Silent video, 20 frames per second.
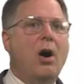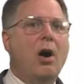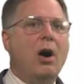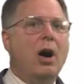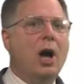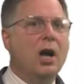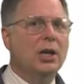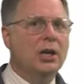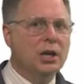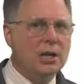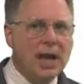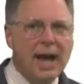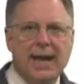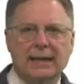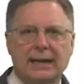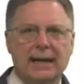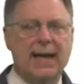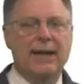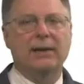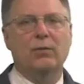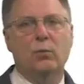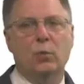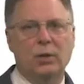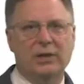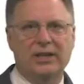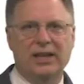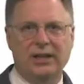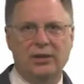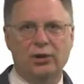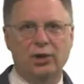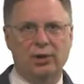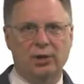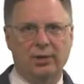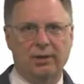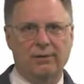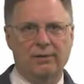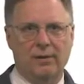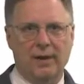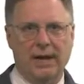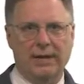a lot like what the
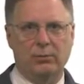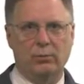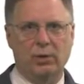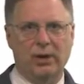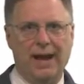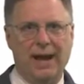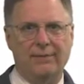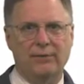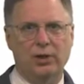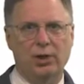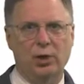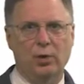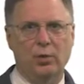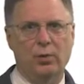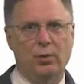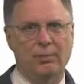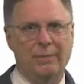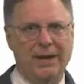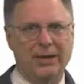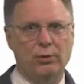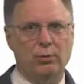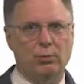engineering flight would have to do with major